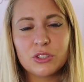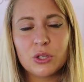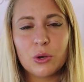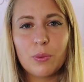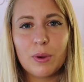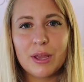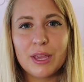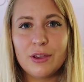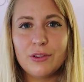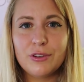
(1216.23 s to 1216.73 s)
So
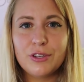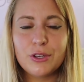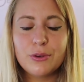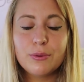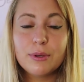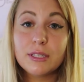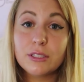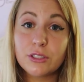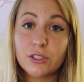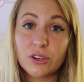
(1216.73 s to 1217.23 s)
what you
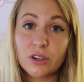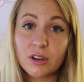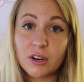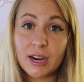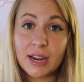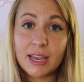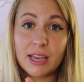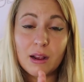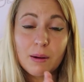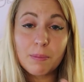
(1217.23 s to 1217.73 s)
do is you
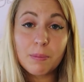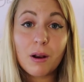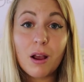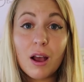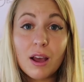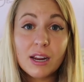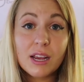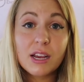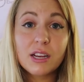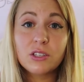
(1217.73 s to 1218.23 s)
create a
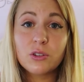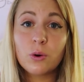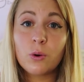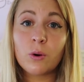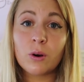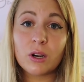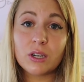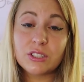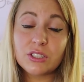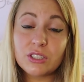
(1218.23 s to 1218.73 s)
product
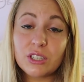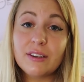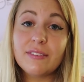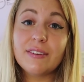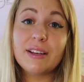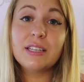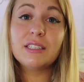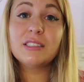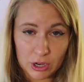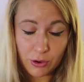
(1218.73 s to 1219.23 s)
or a
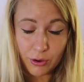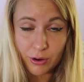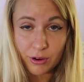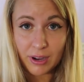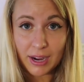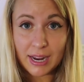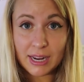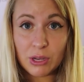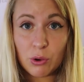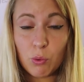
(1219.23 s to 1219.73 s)
service, you
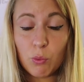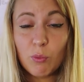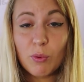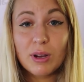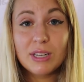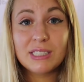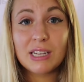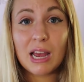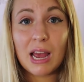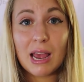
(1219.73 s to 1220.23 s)
create it
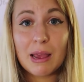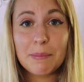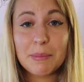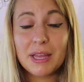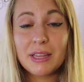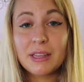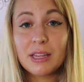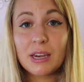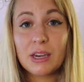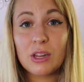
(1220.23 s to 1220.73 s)
one time,
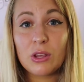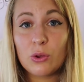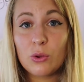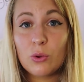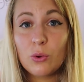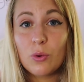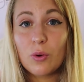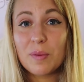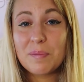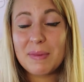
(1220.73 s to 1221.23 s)
and then
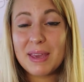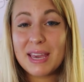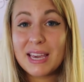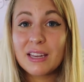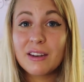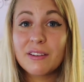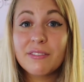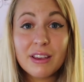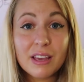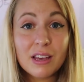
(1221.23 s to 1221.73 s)
you
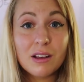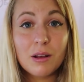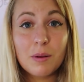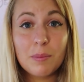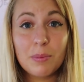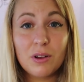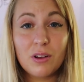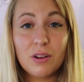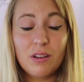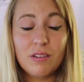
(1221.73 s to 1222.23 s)
make it available
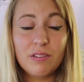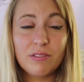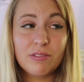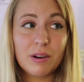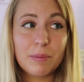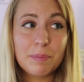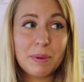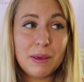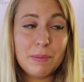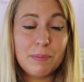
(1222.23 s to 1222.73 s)

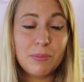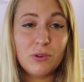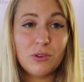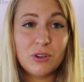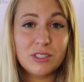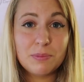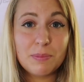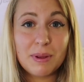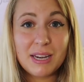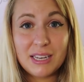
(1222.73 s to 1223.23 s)
for
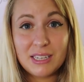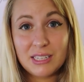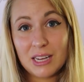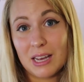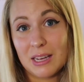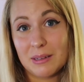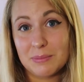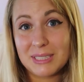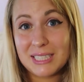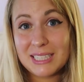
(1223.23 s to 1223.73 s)
people as many
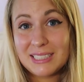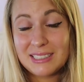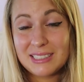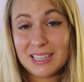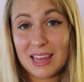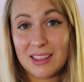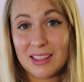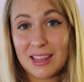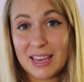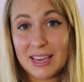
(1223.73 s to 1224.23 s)
times as
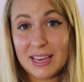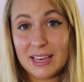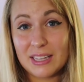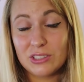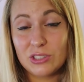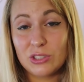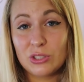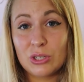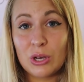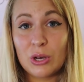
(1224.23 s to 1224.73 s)
they like
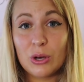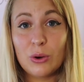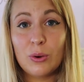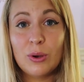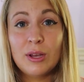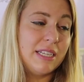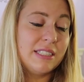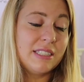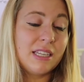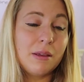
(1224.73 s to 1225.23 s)
it.
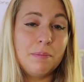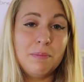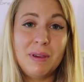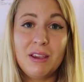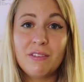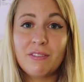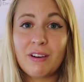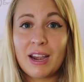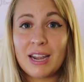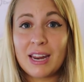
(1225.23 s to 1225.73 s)
So this can
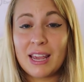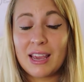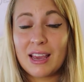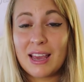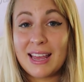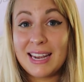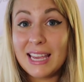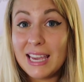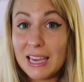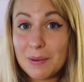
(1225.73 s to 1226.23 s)
be
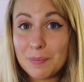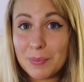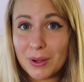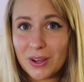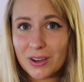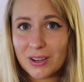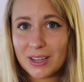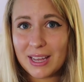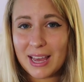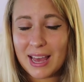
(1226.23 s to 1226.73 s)
writing an
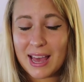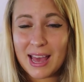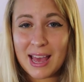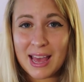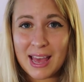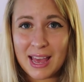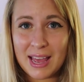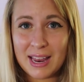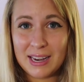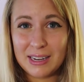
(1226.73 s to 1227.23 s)
ebook
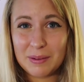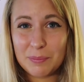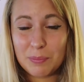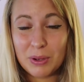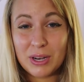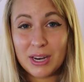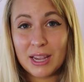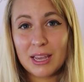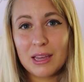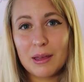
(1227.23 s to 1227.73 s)
and
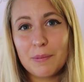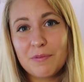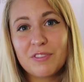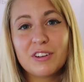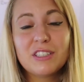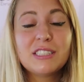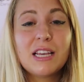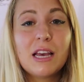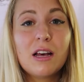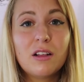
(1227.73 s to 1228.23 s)
putting it up
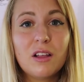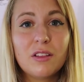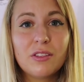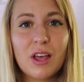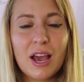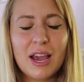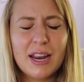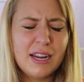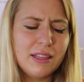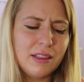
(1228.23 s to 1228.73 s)
for sale
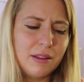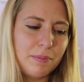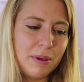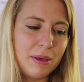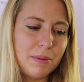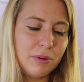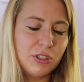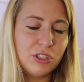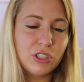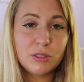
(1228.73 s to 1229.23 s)
online, and then
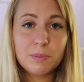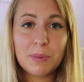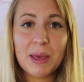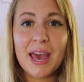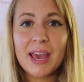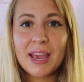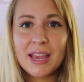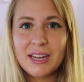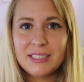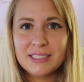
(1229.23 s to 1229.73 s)
people just
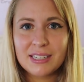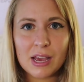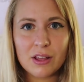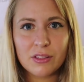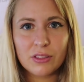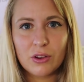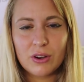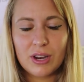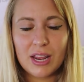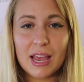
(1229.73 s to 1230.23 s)
pay and
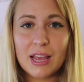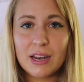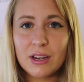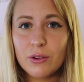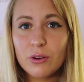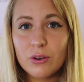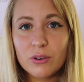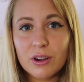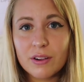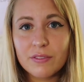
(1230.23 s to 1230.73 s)
download it,
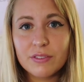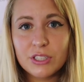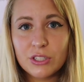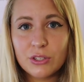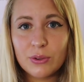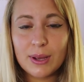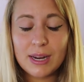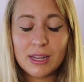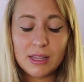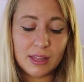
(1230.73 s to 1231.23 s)
and you don't have to
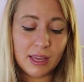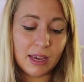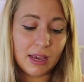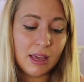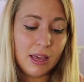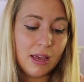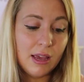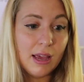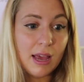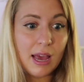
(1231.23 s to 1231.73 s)
do
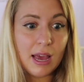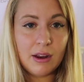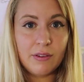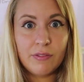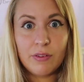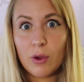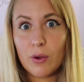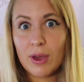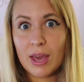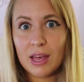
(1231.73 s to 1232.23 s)
anything. And
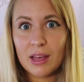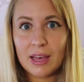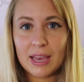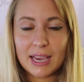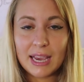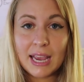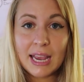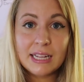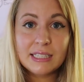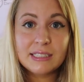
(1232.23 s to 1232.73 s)
if you get
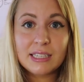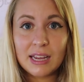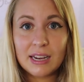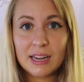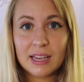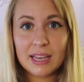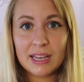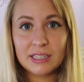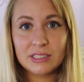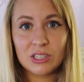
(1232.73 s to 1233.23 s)
like a
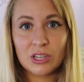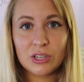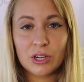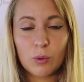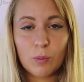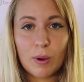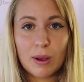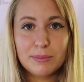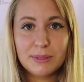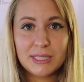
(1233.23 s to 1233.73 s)
ton of hits on
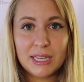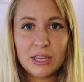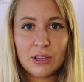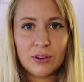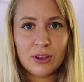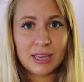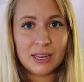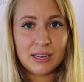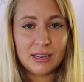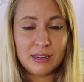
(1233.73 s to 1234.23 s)
your website,
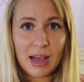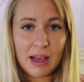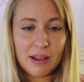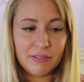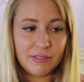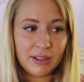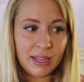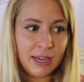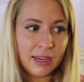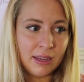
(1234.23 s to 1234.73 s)
you could
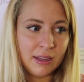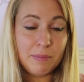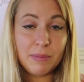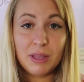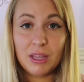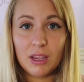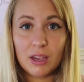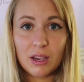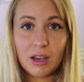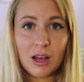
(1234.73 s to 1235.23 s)
have like 1
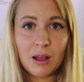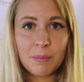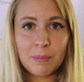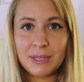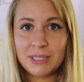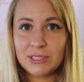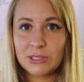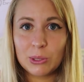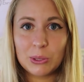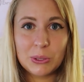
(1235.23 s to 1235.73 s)
million
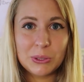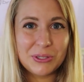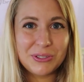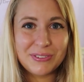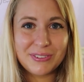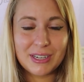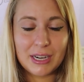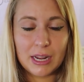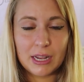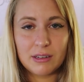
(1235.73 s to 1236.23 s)
copies sold
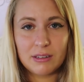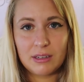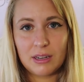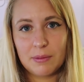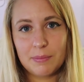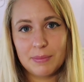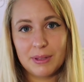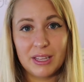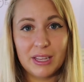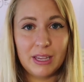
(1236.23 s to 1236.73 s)
overnight.
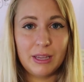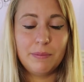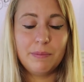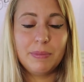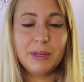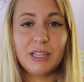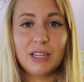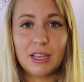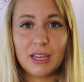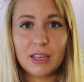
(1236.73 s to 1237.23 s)
Not a million,
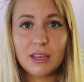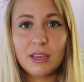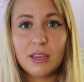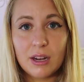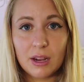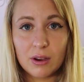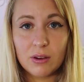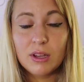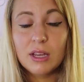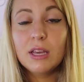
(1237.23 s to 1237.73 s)
but like,
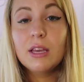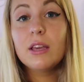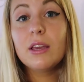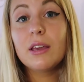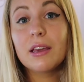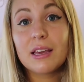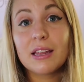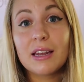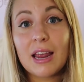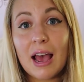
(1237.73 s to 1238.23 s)
you know,
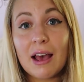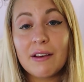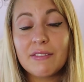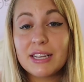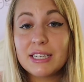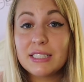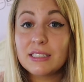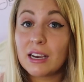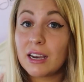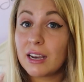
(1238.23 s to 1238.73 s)
you could
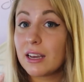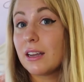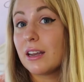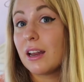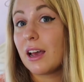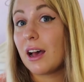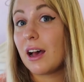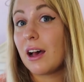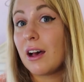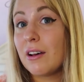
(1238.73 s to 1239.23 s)
have a
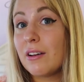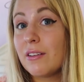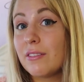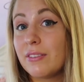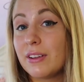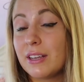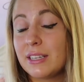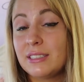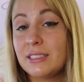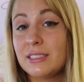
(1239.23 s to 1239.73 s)
ton
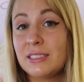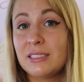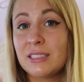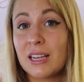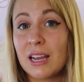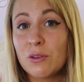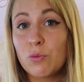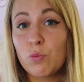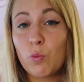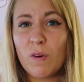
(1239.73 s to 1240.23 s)
of it
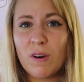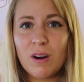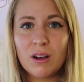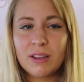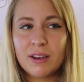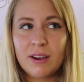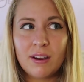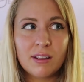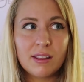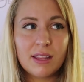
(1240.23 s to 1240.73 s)
done
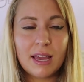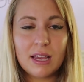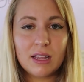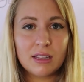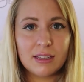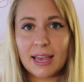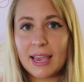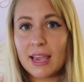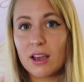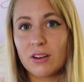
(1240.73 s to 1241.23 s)
while you're
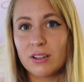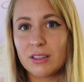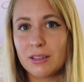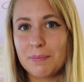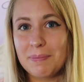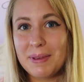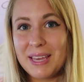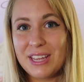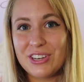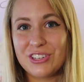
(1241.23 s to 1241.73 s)
like laying on
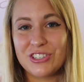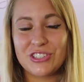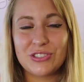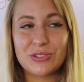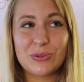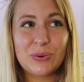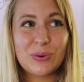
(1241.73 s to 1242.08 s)
the beach.